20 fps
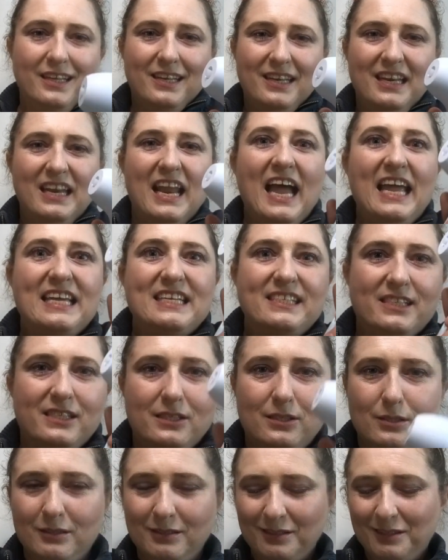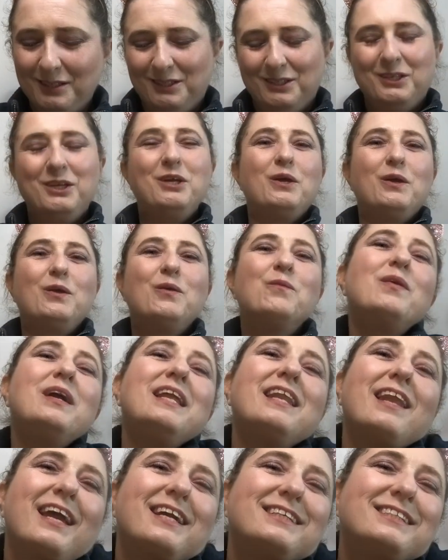Nice. We
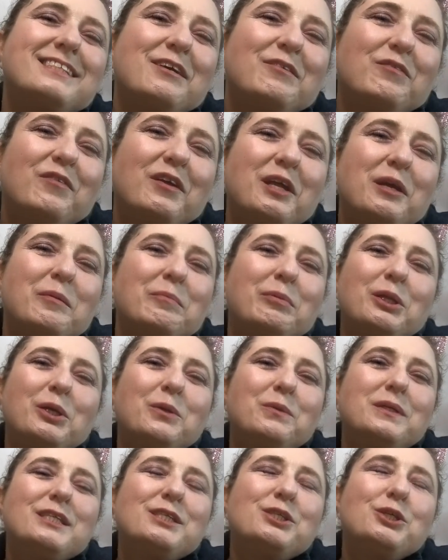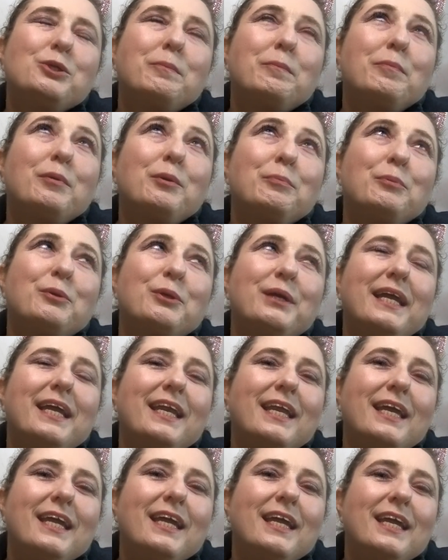like Tiffany blue. It's super
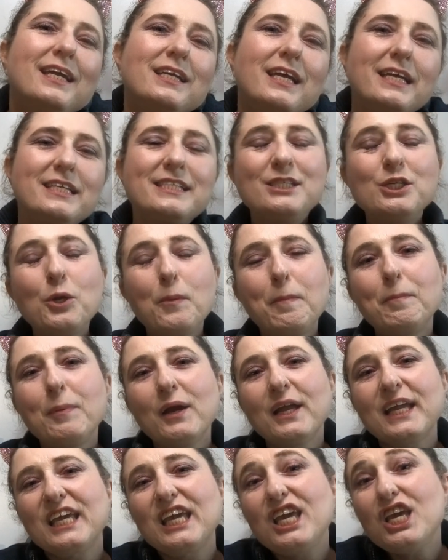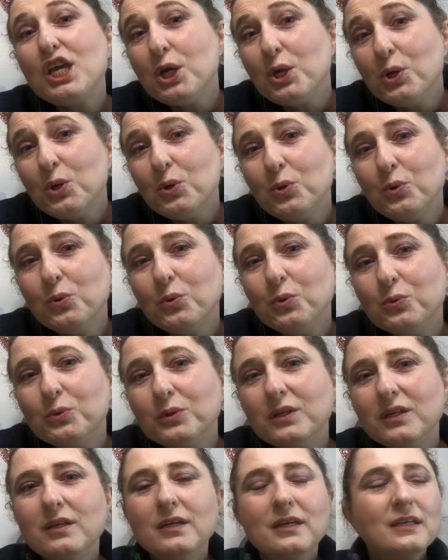pretty. It's super
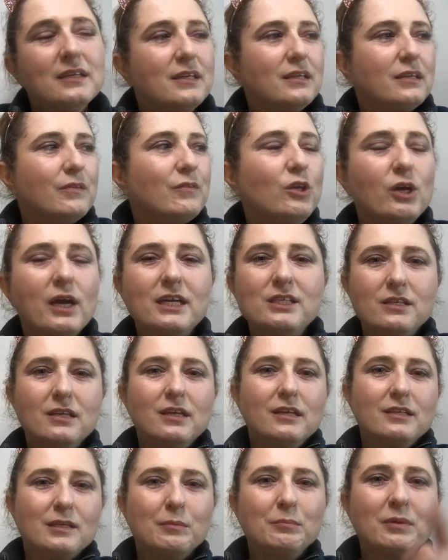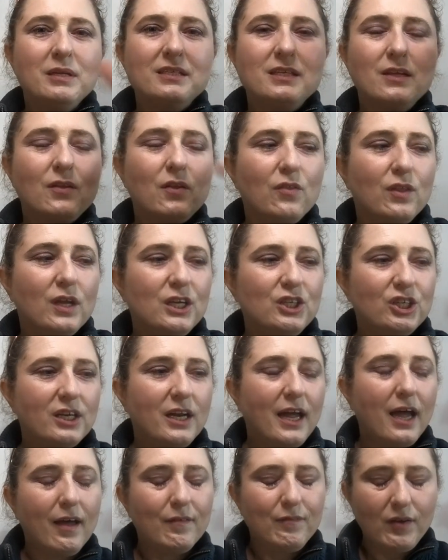cute. You guys, somebody said that they should
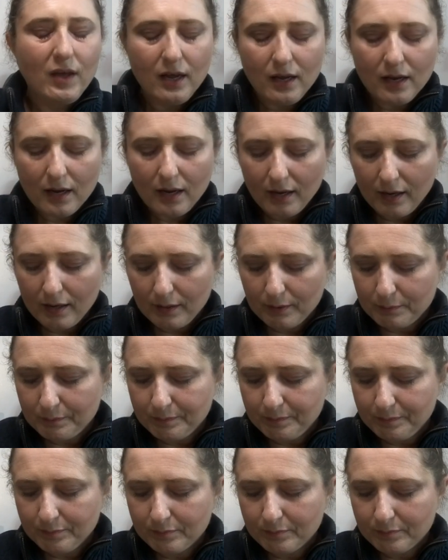have I